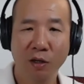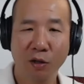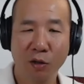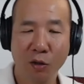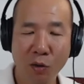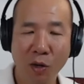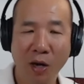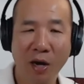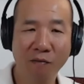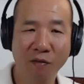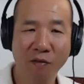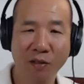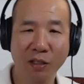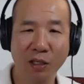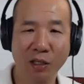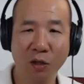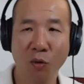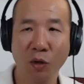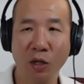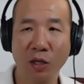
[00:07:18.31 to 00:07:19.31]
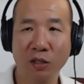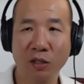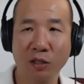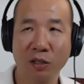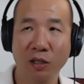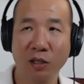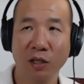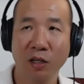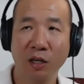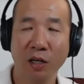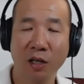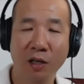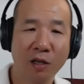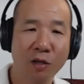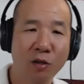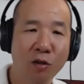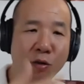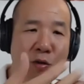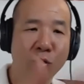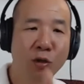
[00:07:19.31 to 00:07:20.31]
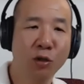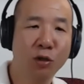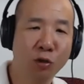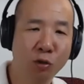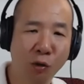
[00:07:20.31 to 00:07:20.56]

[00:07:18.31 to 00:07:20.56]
you have the sequence, and then you just